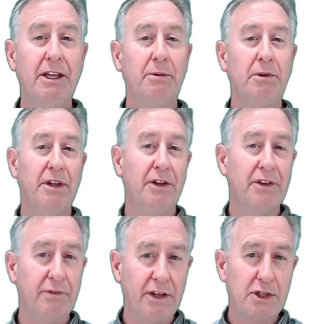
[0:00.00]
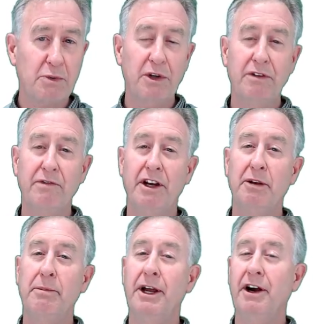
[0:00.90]
equal delta V squared
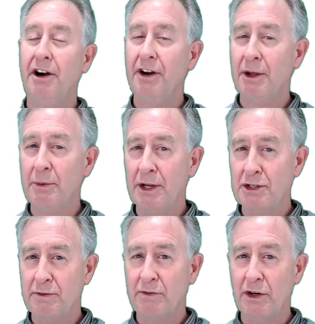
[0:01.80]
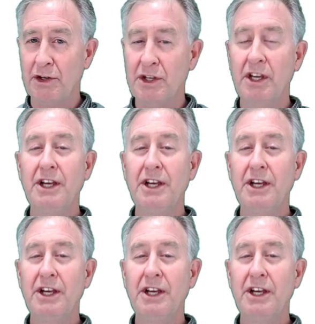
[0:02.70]
divided by R equation first.